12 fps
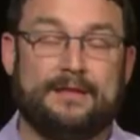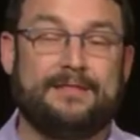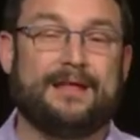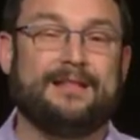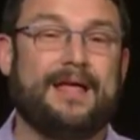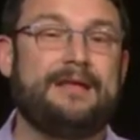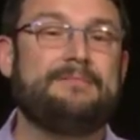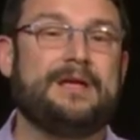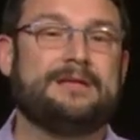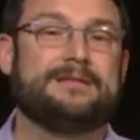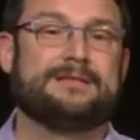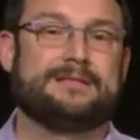That led
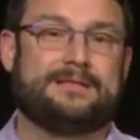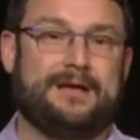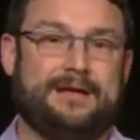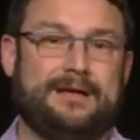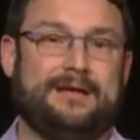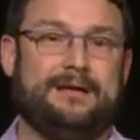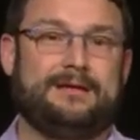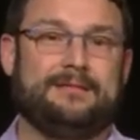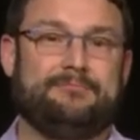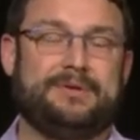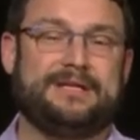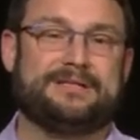me to study
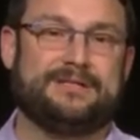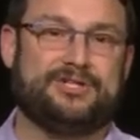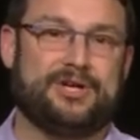peace and